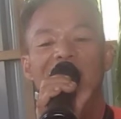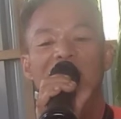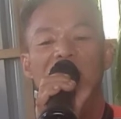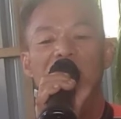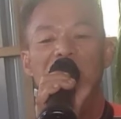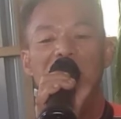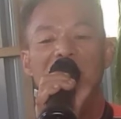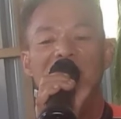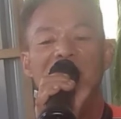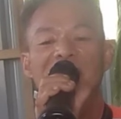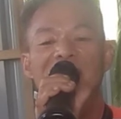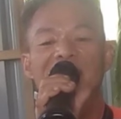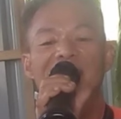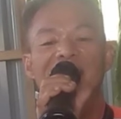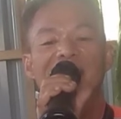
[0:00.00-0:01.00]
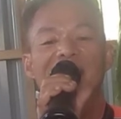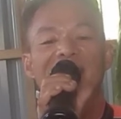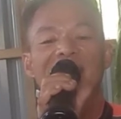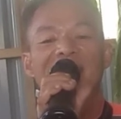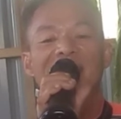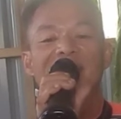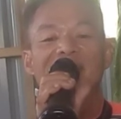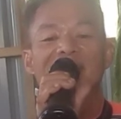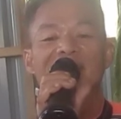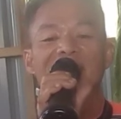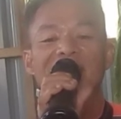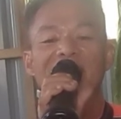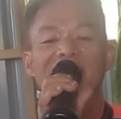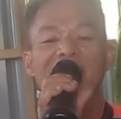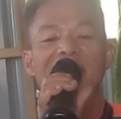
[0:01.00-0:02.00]
Majesty, the
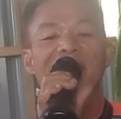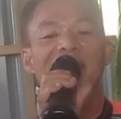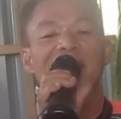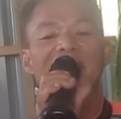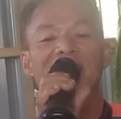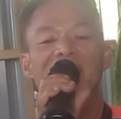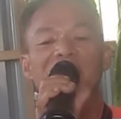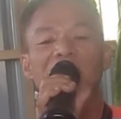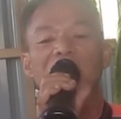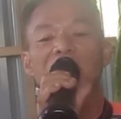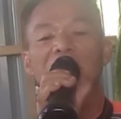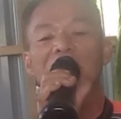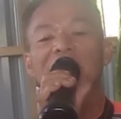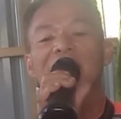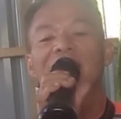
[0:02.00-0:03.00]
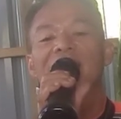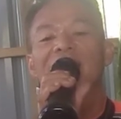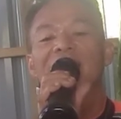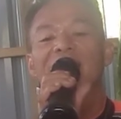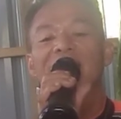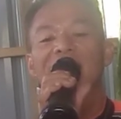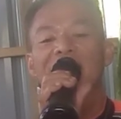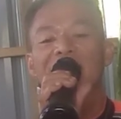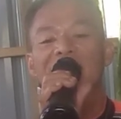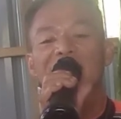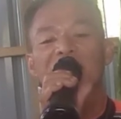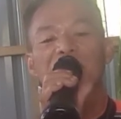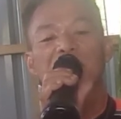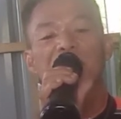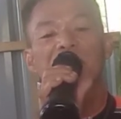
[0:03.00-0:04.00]
hereditary has
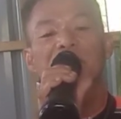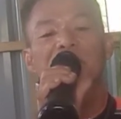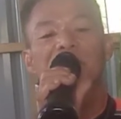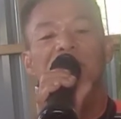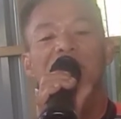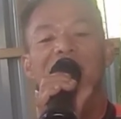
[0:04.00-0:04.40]
moved